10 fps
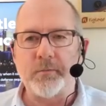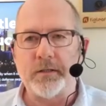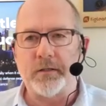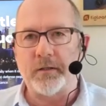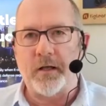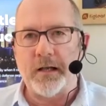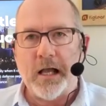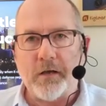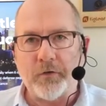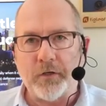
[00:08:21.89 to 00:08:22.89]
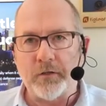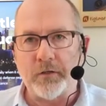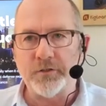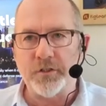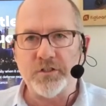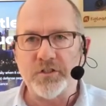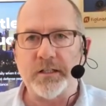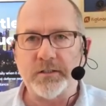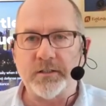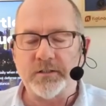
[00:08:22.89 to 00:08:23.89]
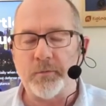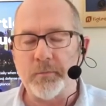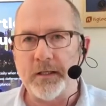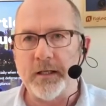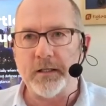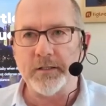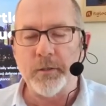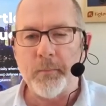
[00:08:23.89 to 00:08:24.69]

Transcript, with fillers: mean that they're not after you. They're just chasing something else.